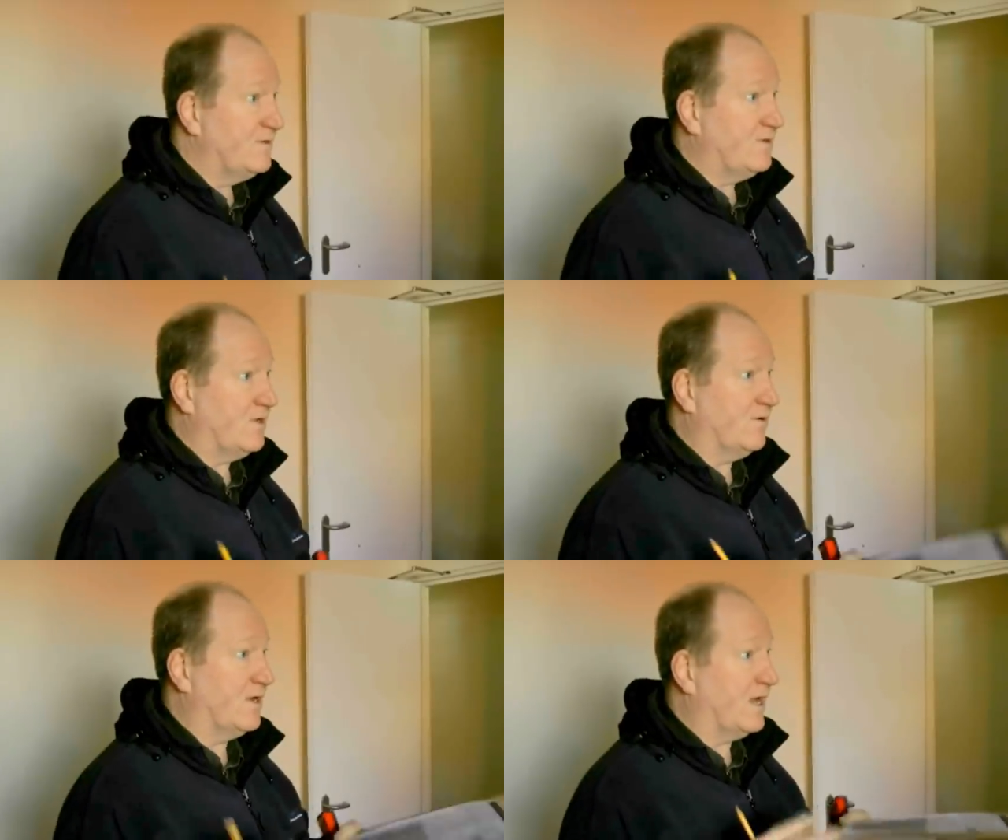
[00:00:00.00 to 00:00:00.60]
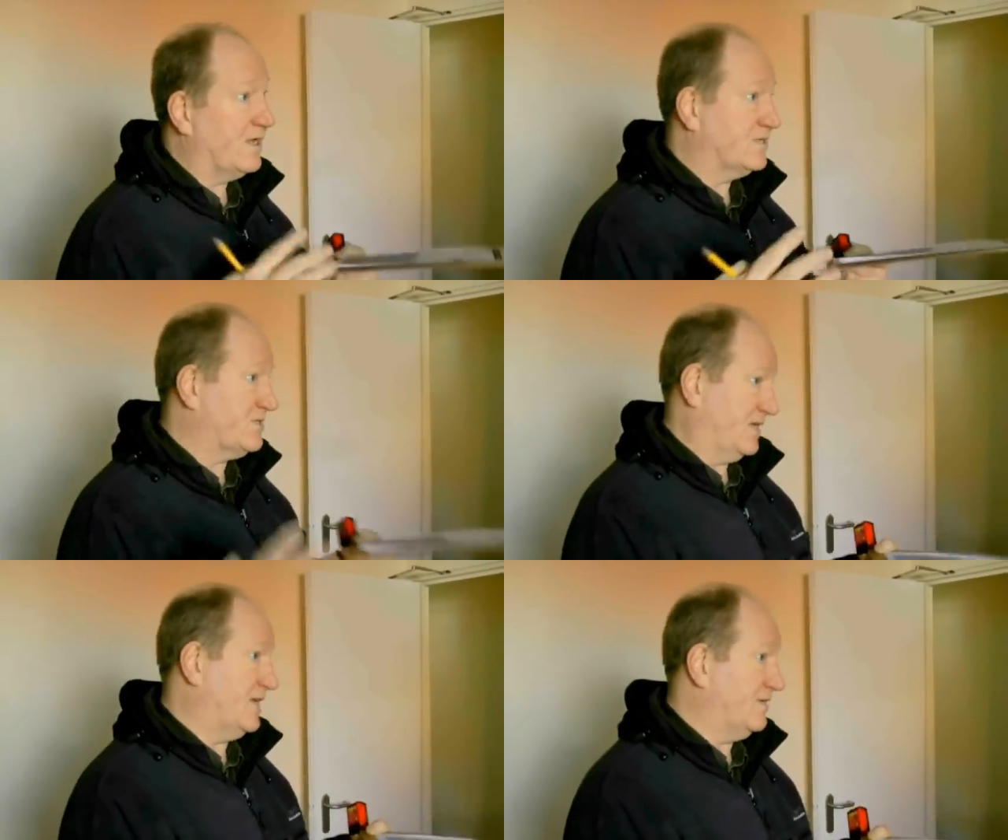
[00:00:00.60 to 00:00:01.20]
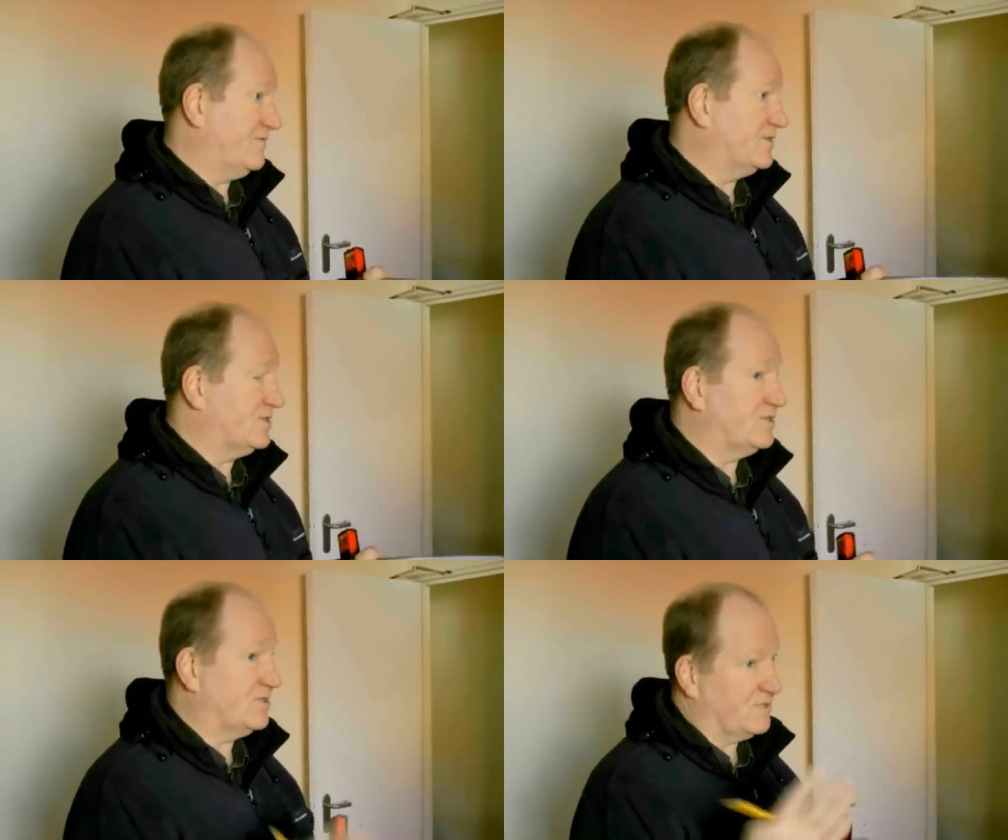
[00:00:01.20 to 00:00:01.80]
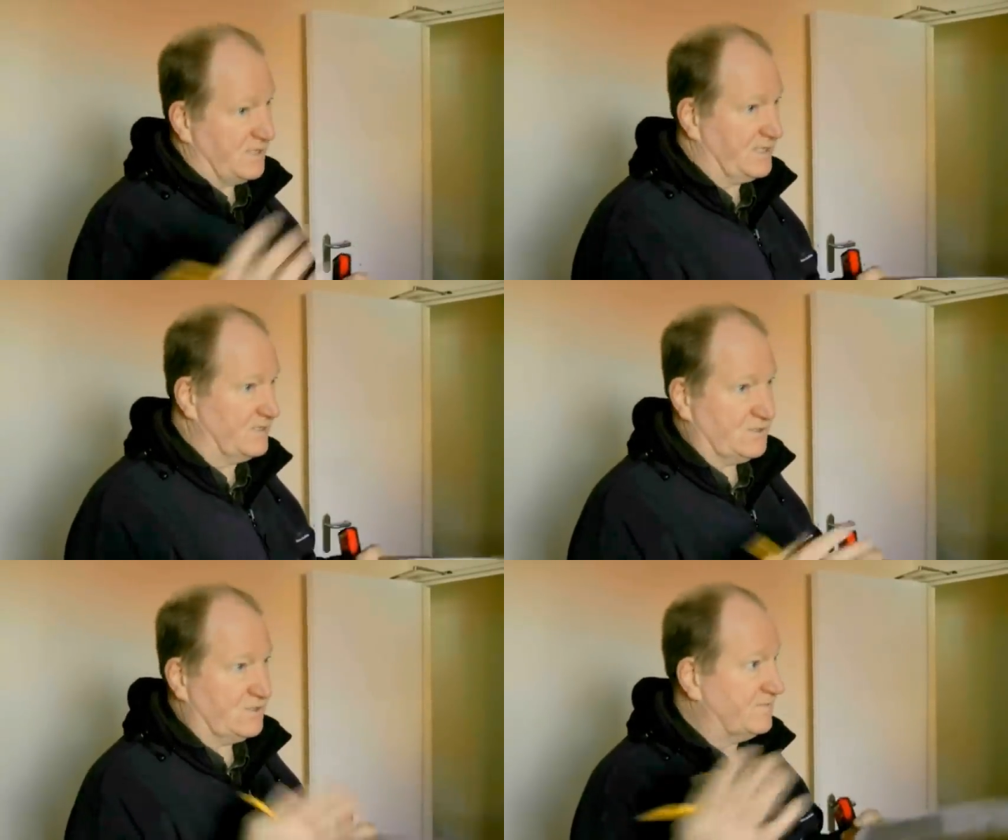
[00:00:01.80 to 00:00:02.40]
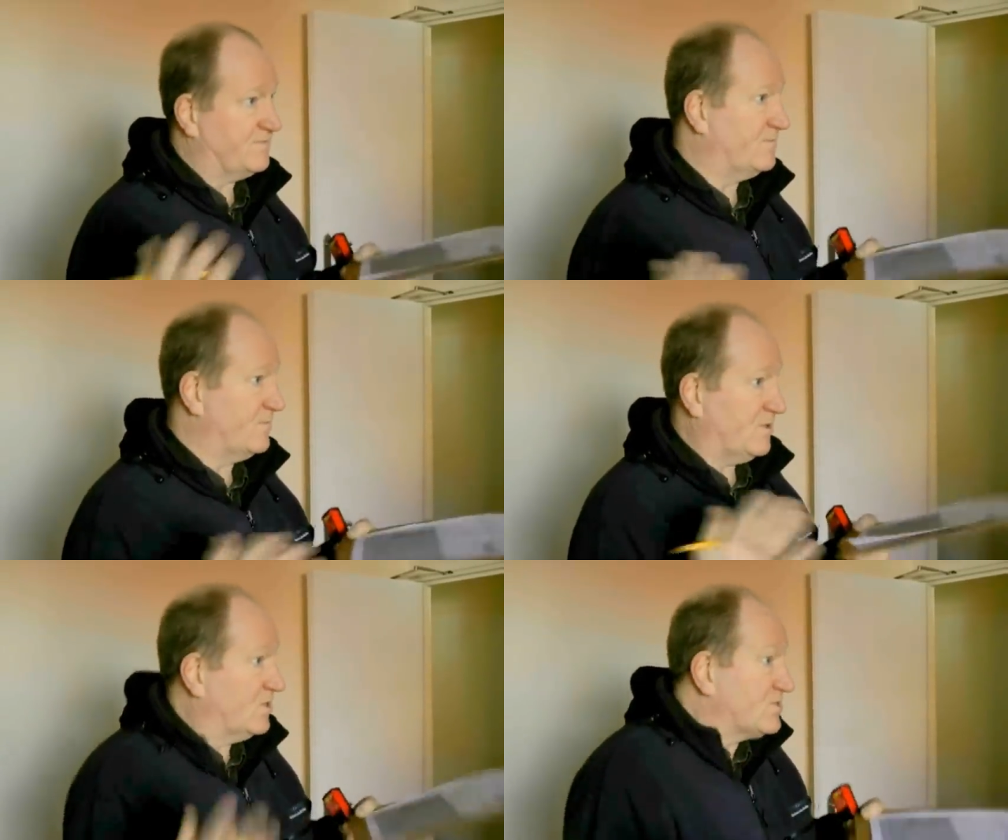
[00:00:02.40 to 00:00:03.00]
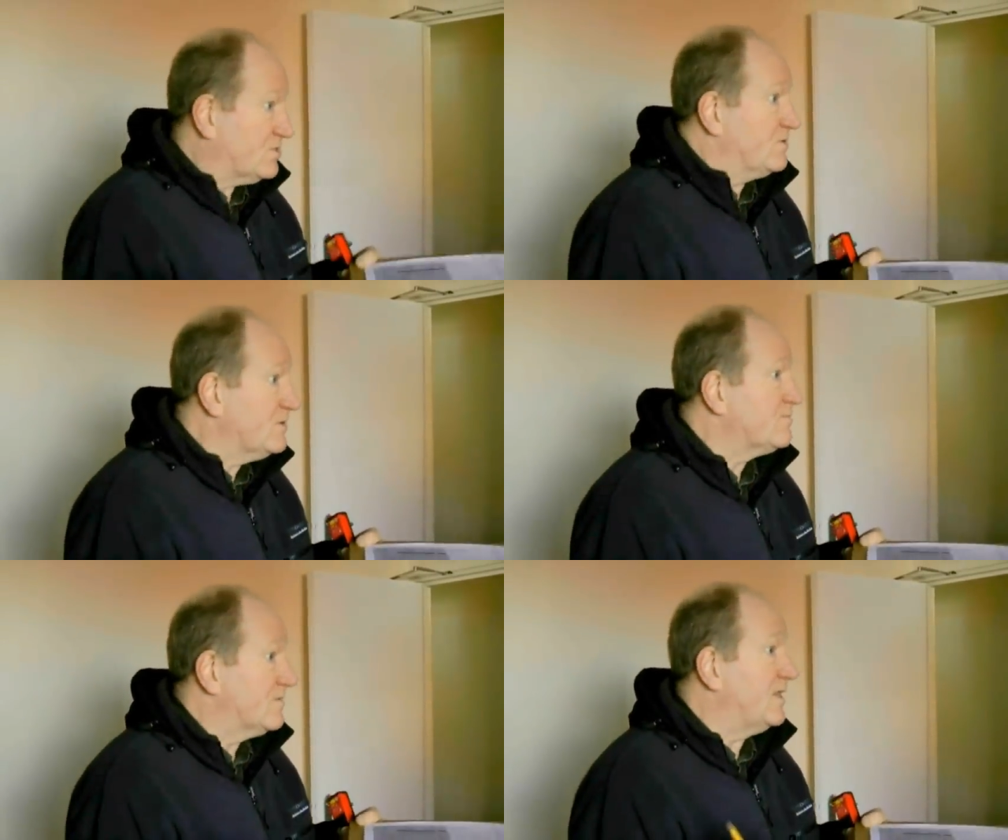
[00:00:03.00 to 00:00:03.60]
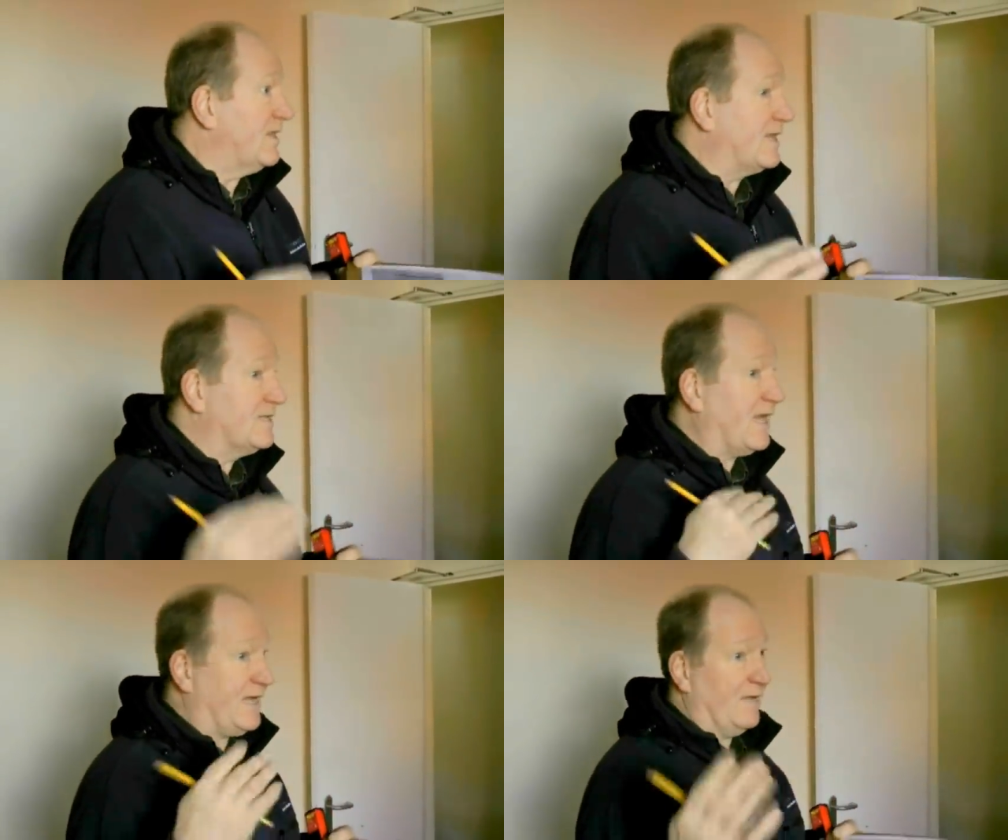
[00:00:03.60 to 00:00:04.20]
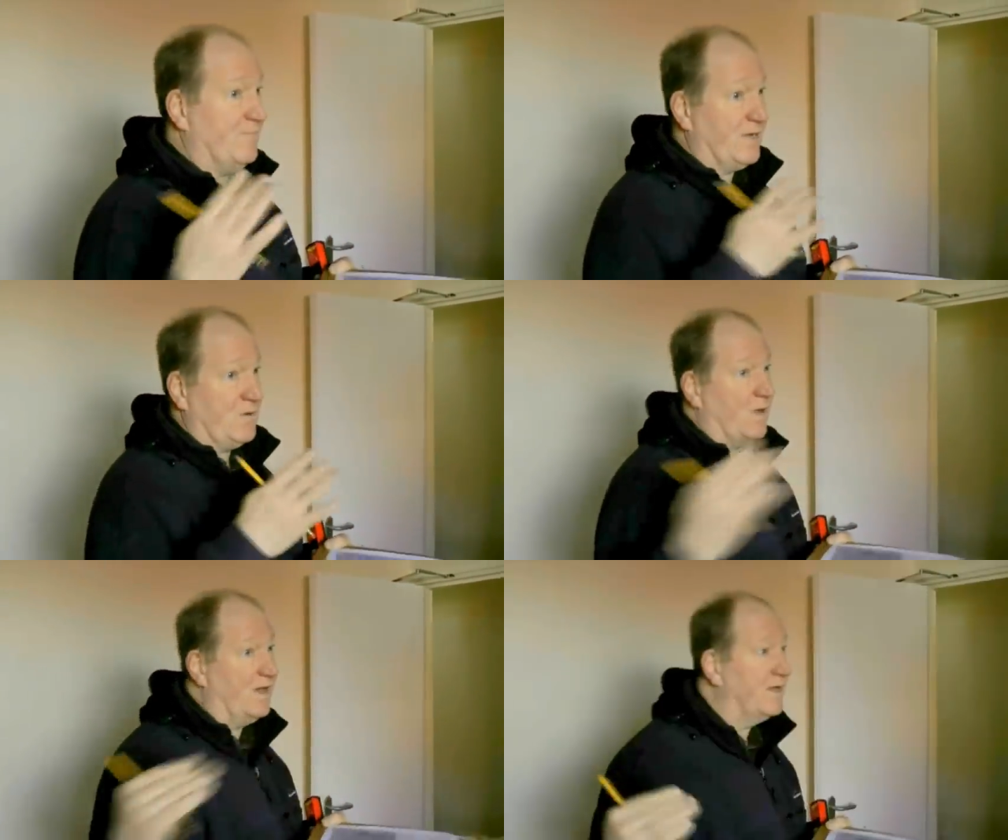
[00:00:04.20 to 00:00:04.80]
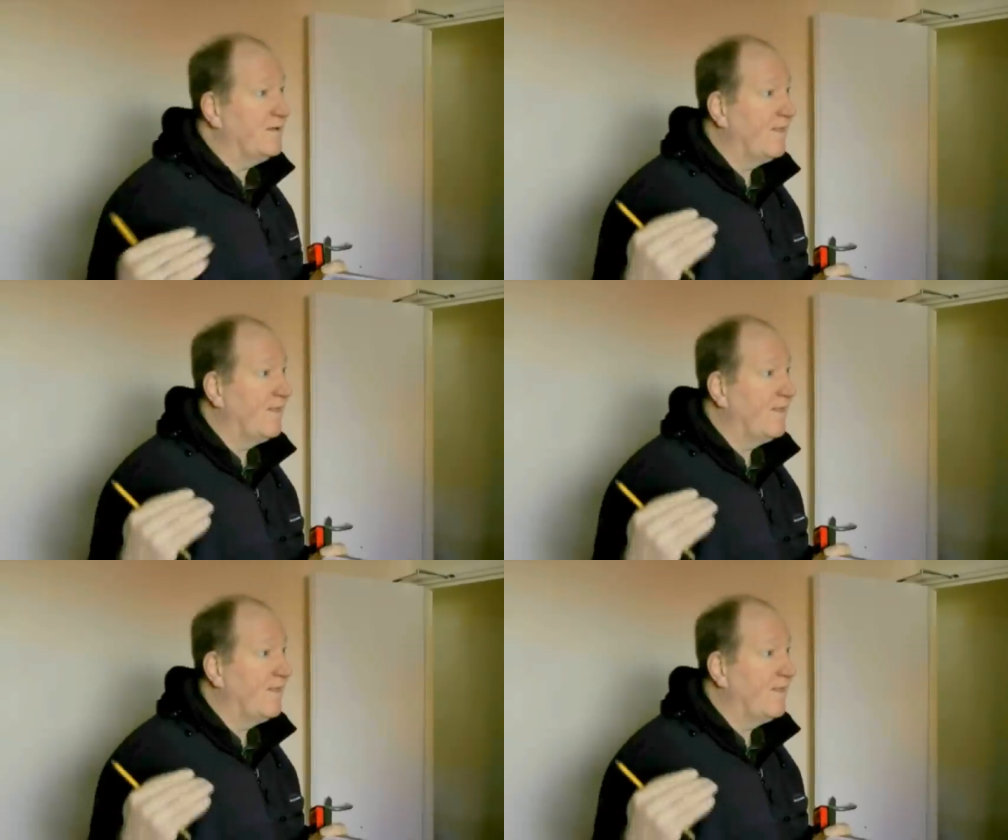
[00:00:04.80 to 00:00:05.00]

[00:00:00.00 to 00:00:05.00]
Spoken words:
and I understand if this is like a sort of hostel, then that can be quite,